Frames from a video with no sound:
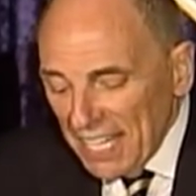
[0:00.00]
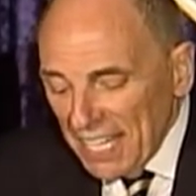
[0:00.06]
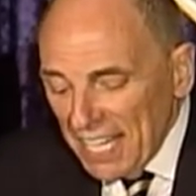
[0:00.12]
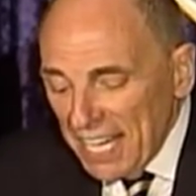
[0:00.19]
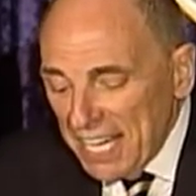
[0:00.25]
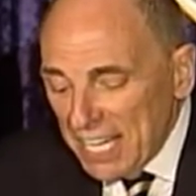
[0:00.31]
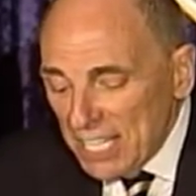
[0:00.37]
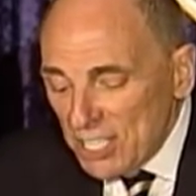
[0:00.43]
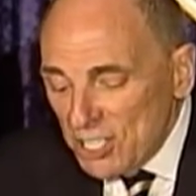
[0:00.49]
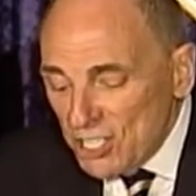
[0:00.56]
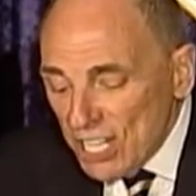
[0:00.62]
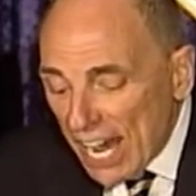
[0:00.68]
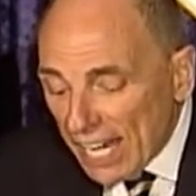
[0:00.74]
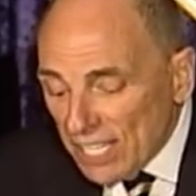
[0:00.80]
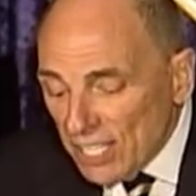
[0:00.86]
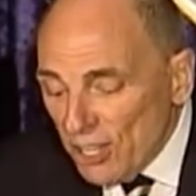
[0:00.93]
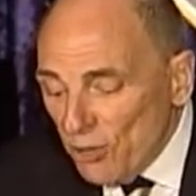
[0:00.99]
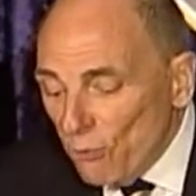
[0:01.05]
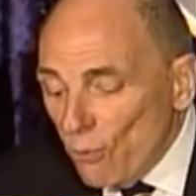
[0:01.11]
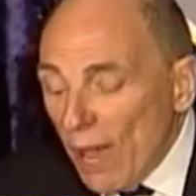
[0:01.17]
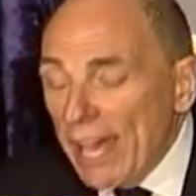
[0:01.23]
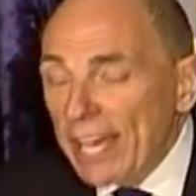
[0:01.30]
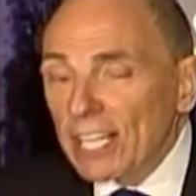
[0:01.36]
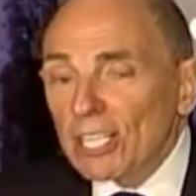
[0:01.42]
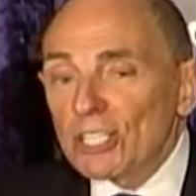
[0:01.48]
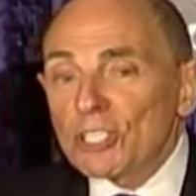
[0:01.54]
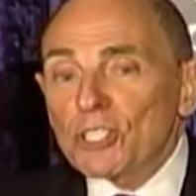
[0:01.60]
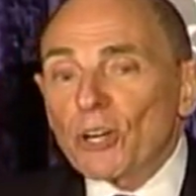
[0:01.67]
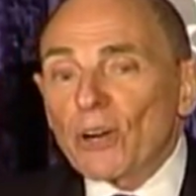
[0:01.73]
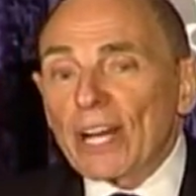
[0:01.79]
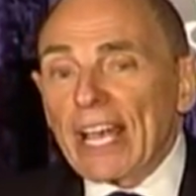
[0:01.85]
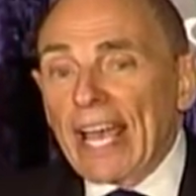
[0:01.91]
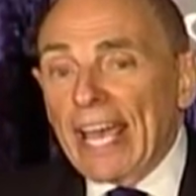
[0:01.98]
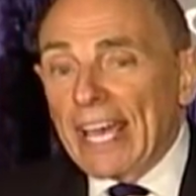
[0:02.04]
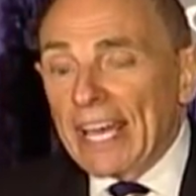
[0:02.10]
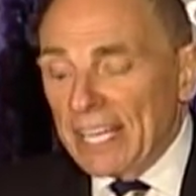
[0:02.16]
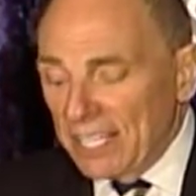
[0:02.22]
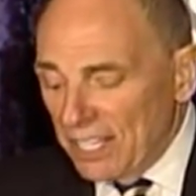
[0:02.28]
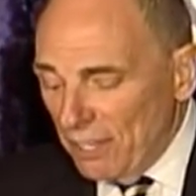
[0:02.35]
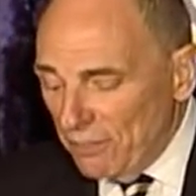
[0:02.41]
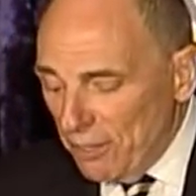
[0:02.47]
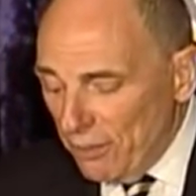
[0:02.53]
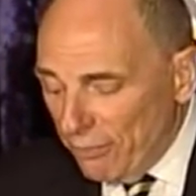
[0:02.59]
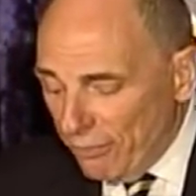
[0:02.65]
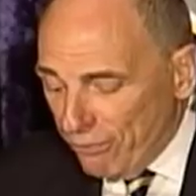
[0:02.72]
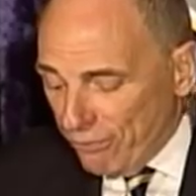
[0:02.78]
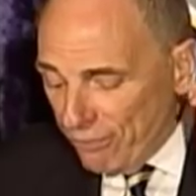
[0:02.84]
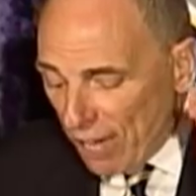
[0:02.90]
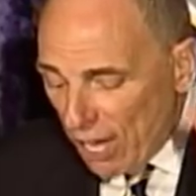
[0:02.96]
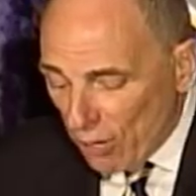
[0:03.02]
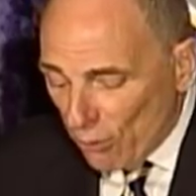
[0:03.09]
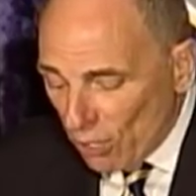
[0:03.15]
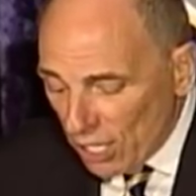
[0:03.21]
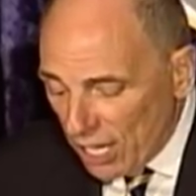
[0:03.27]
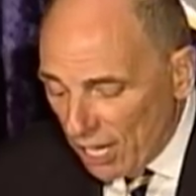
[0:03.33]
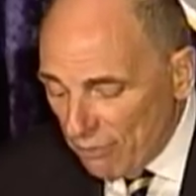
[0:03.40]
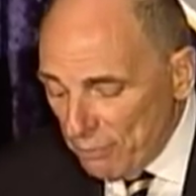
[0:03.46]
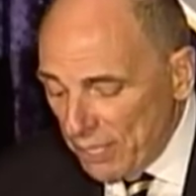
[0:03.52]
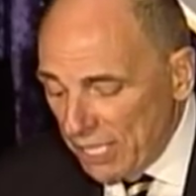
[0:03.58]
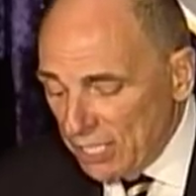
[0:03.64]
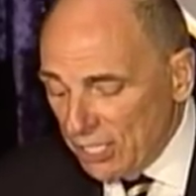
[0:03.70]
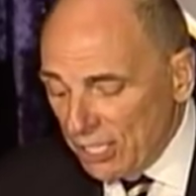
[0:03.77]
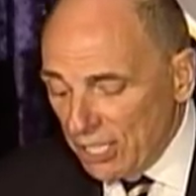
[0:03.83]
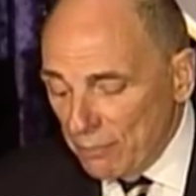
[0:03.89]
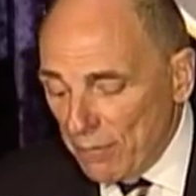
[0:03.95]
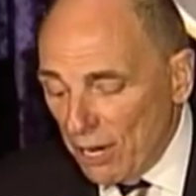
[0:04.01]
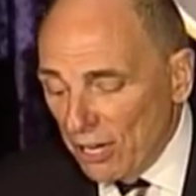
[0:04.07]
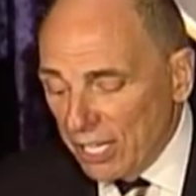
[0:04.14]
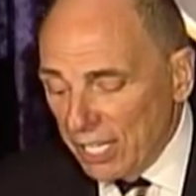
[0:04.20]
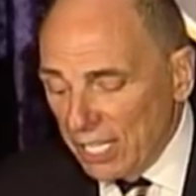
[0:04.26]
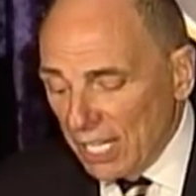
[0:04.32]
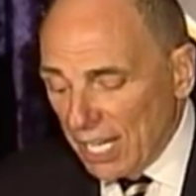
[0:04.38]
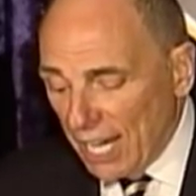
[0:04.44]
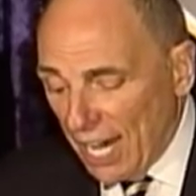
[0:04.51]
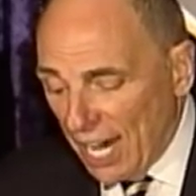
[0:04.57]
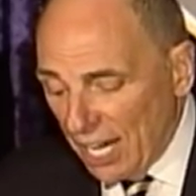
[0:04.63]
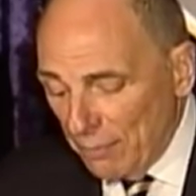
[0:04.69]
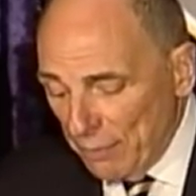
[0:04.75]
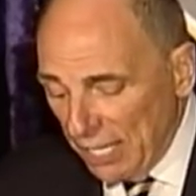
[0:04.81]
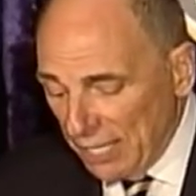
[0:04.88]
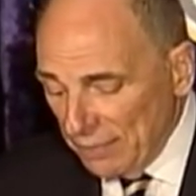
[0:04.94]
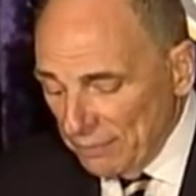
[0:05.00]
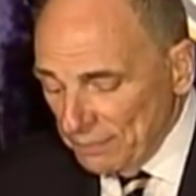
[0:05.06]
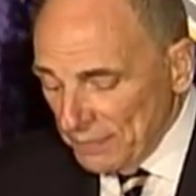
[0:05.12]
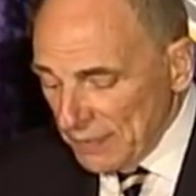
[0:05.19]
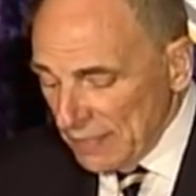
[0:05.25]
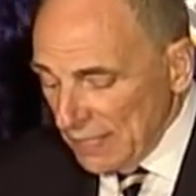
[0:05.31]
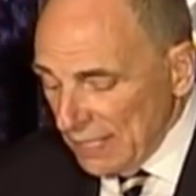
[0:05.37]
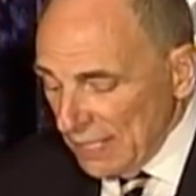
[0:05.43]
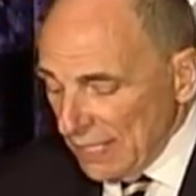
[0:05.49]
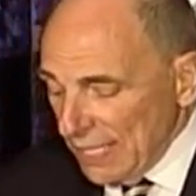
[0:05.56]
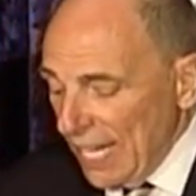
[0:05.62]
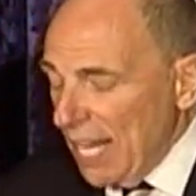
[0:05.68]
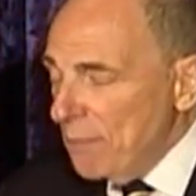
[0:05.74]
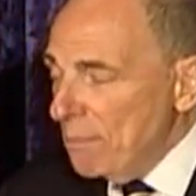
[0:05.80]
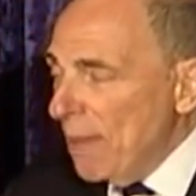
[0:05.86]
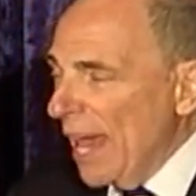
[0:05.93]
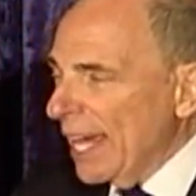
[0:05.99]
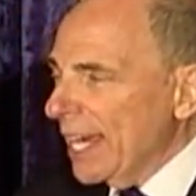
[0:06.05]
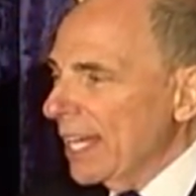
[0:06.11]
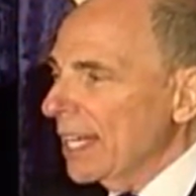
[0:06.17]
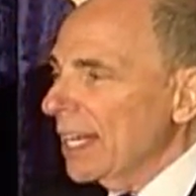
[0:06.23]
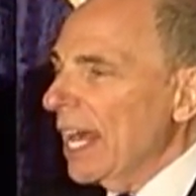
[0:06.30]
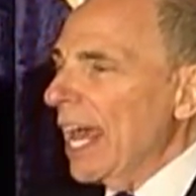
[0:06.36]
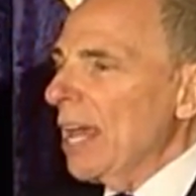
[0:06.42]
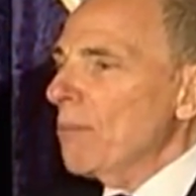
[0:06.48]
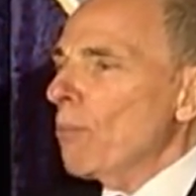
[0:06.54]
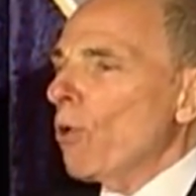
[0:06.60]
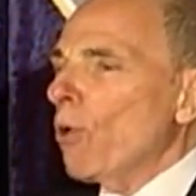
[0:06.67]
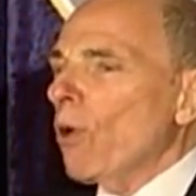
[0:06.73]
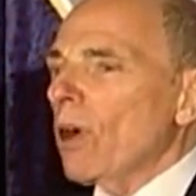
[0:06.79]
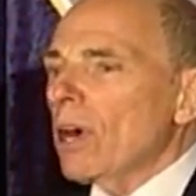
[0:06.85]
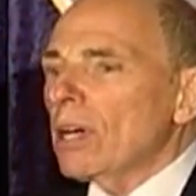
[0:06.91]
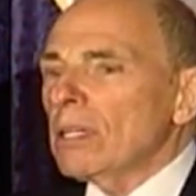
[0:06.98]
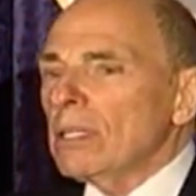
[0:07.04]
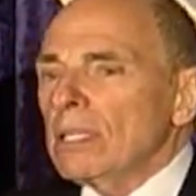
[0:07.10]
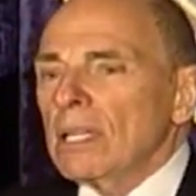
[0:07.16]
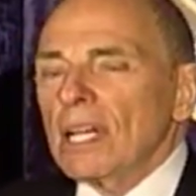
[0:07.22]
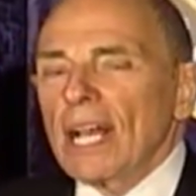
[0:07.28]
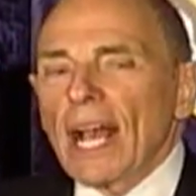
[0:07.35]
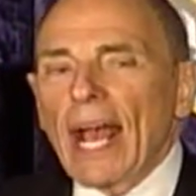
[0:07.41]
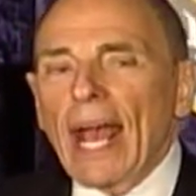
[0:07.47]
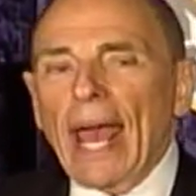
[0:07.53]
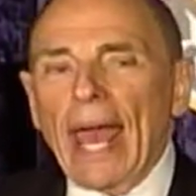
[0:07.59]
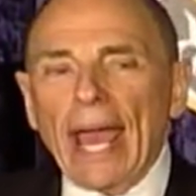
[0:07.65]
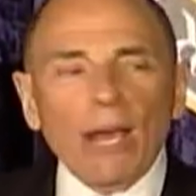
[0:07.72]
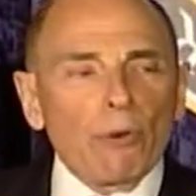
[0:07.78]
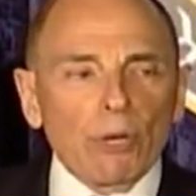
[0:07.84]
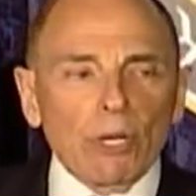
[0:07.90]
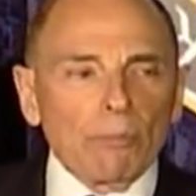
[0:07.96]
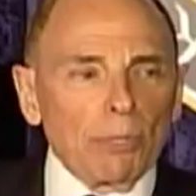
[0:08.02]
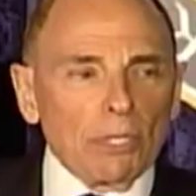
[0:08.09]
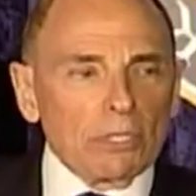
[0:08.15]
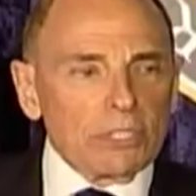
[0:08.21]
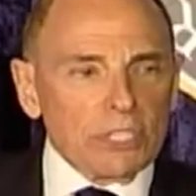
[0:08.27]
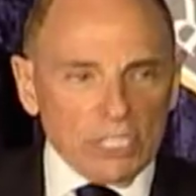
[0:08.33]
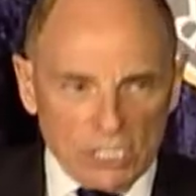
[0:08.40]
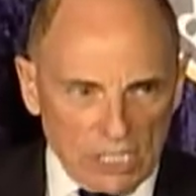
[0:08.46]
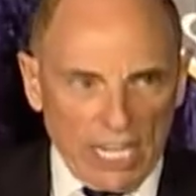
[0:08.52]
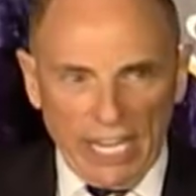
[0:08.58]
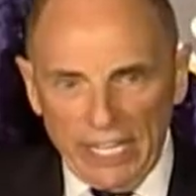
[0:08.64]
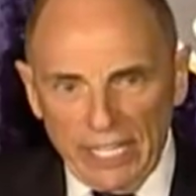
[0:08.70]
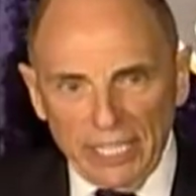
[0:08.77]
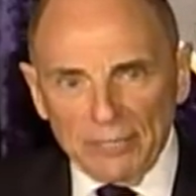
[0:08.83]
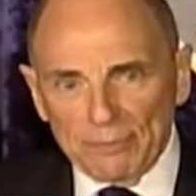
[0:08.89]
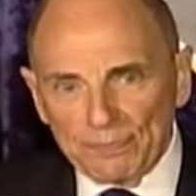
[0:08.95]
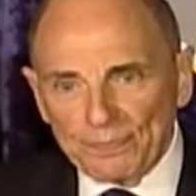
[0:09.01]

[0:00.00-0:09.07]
He'd inject the regulatory hand of the federal government into the American economy and make it a more equitable society.